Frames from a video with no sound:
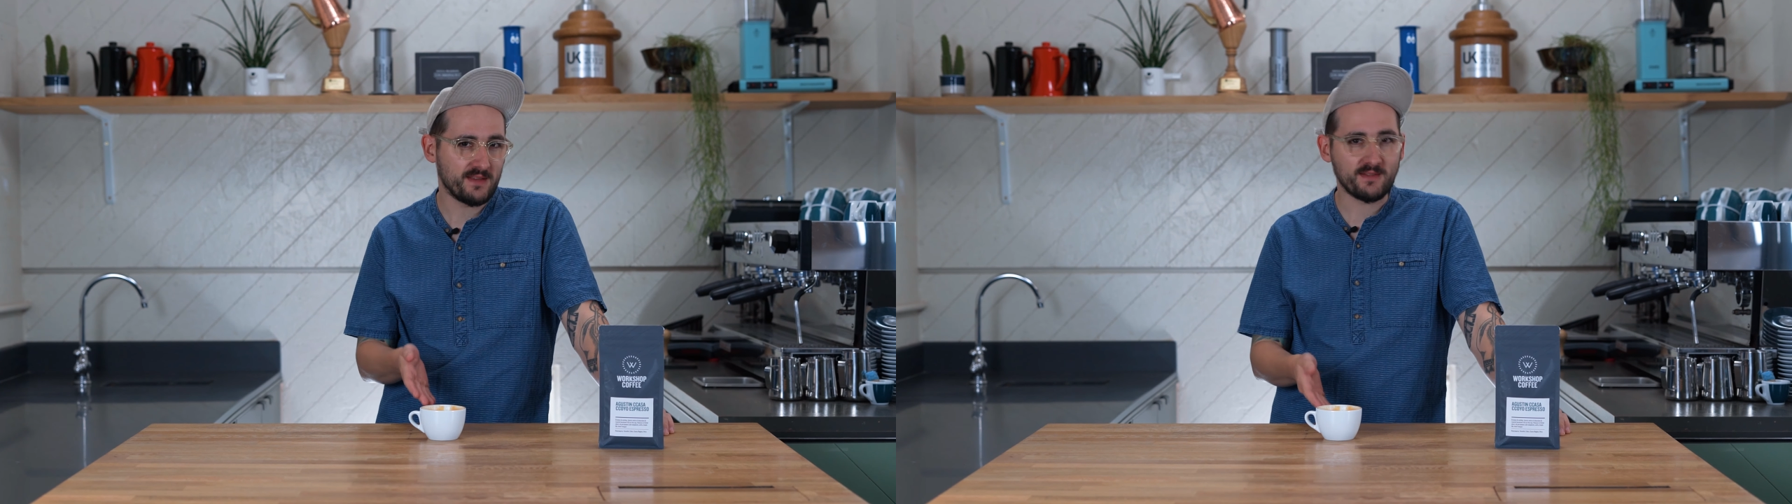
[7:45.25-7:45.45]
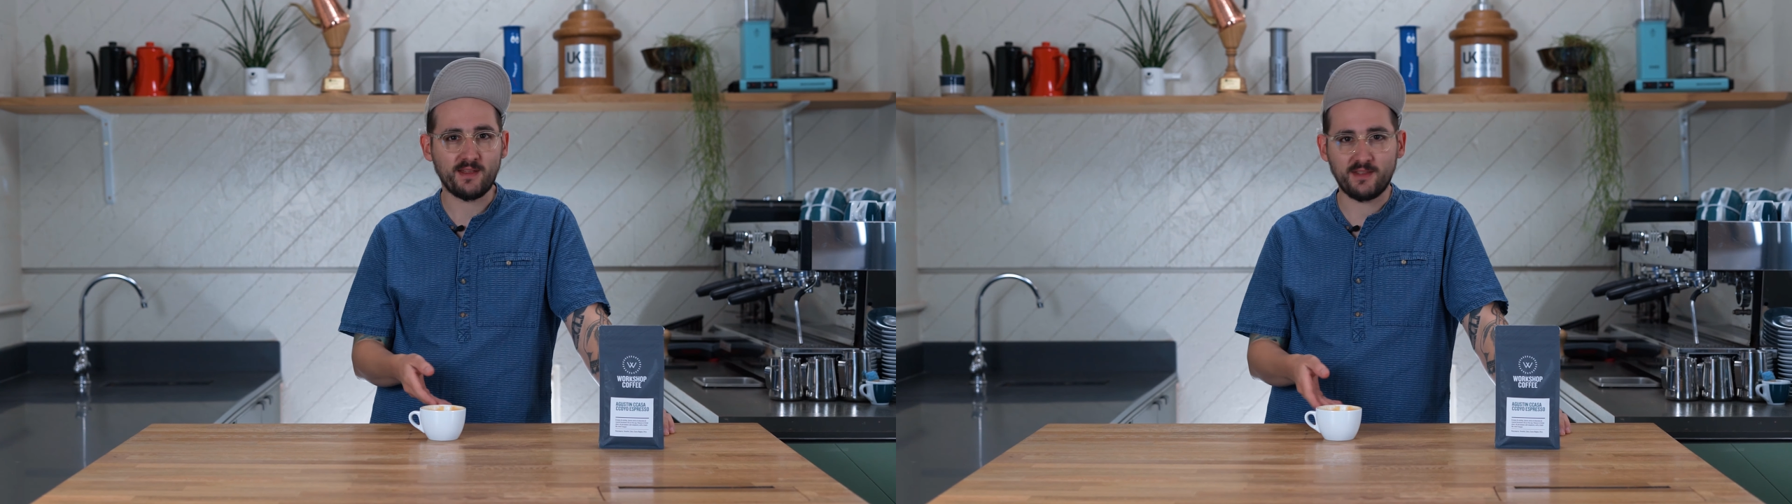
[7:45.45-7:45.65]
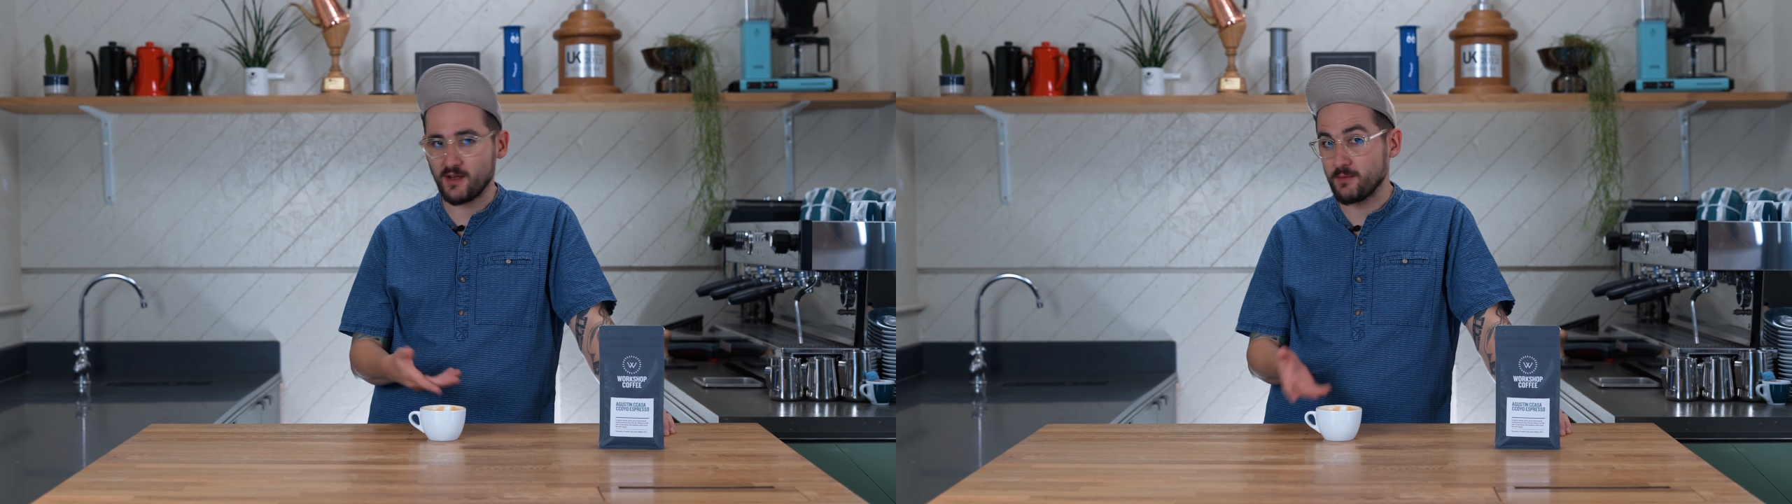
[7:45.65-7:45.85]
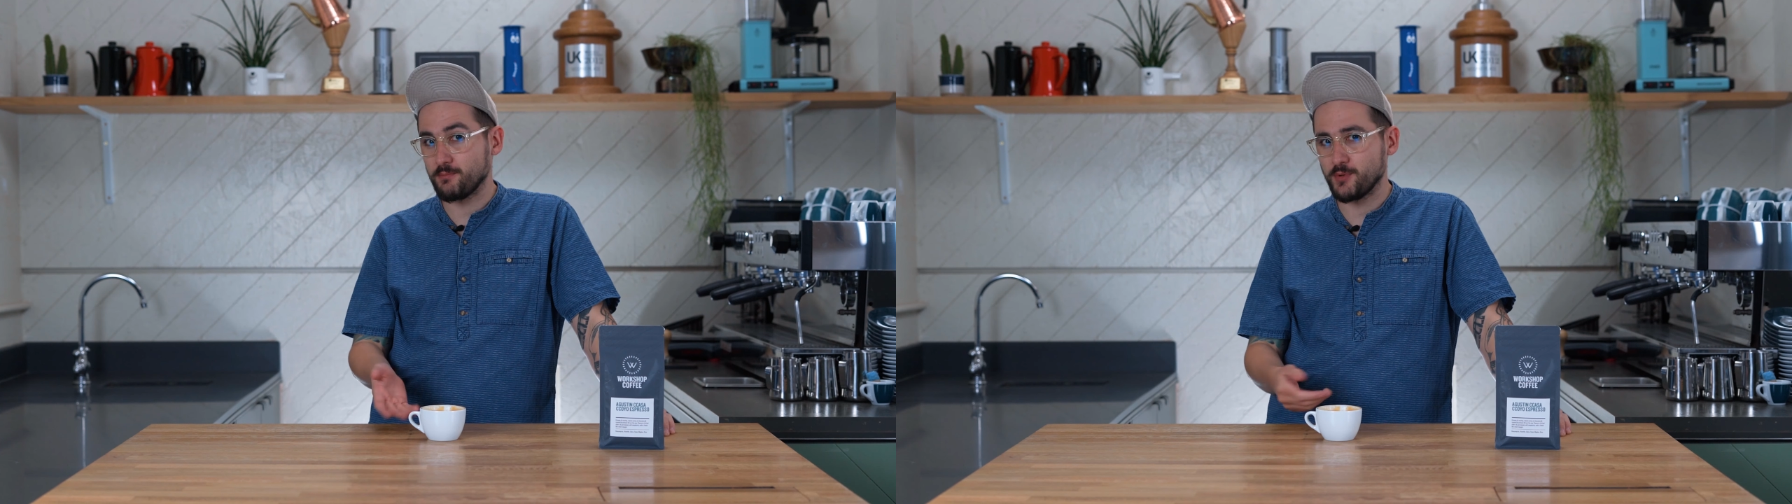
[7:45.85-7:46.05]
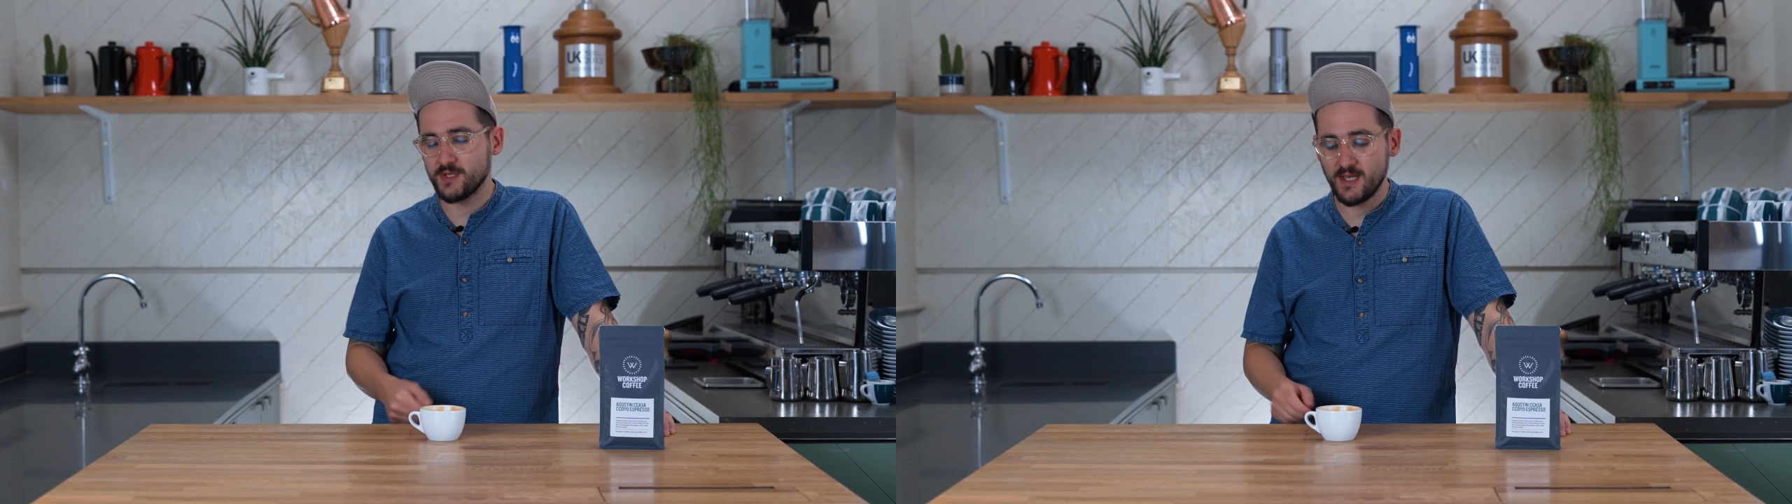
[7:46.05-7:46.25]
in there than I
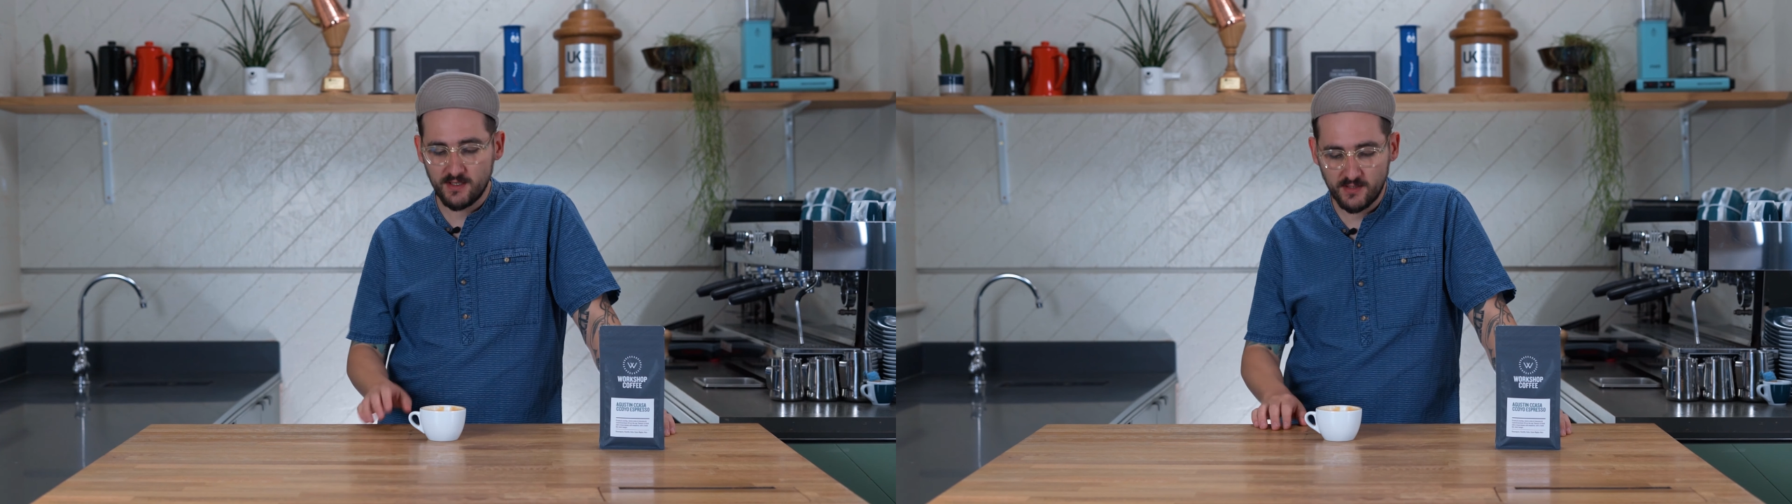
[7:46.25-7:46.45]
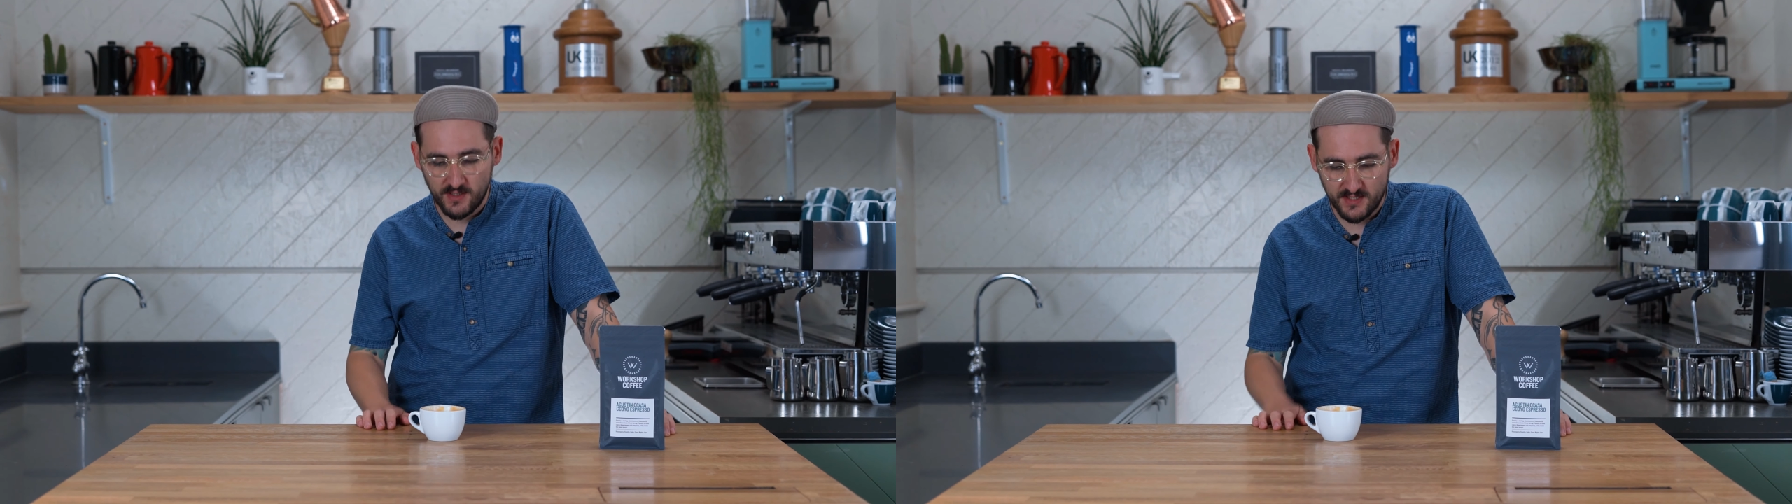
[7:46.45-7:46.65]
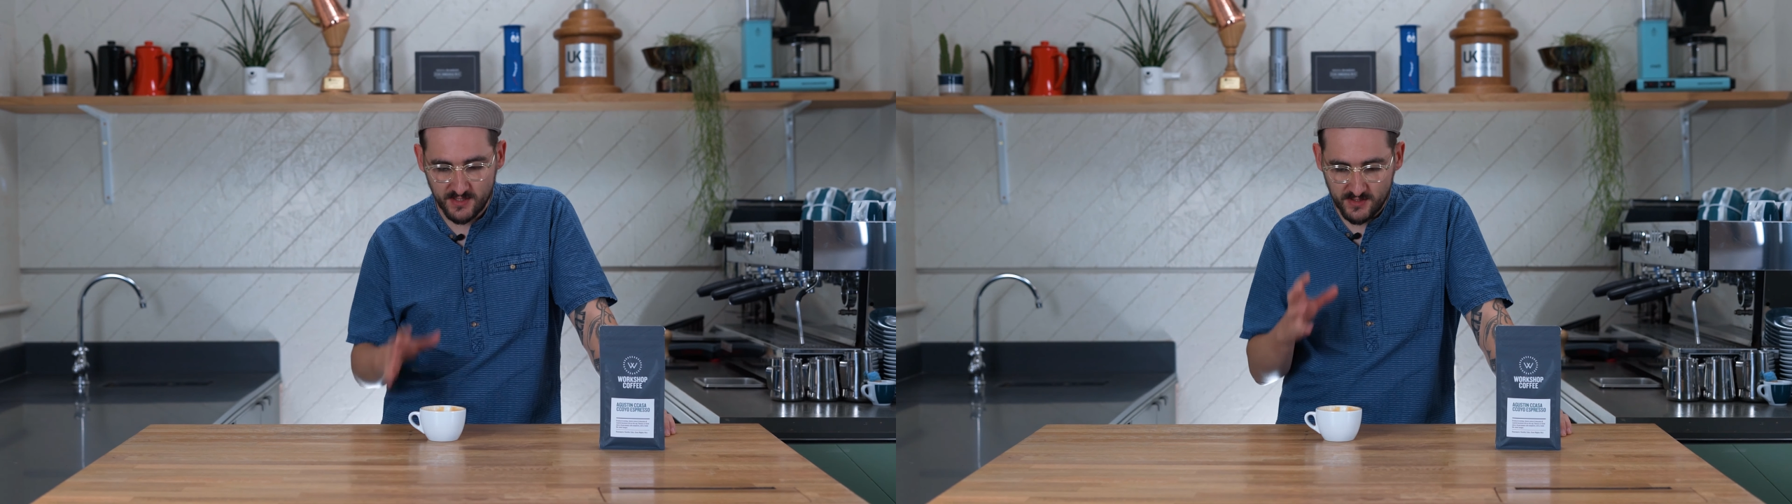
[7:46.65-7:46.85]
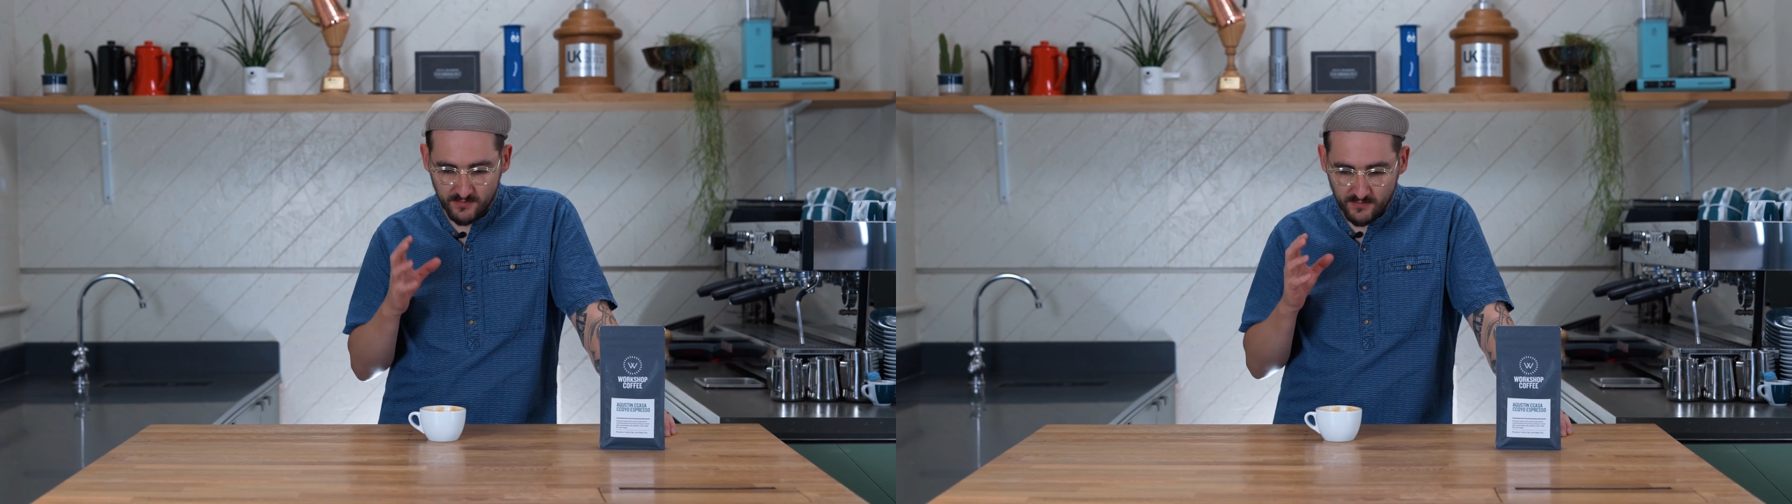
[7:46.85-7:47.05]
put in because it's